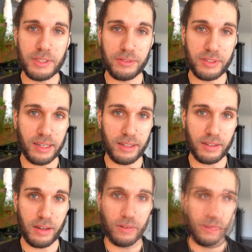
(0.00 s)
shifting and
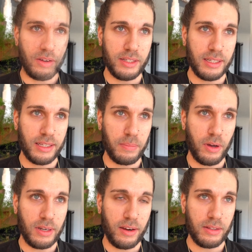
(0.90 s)
kind of the idea that
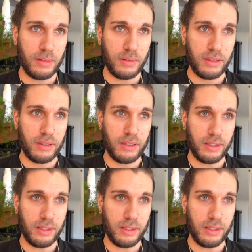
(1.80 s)
polarity, the,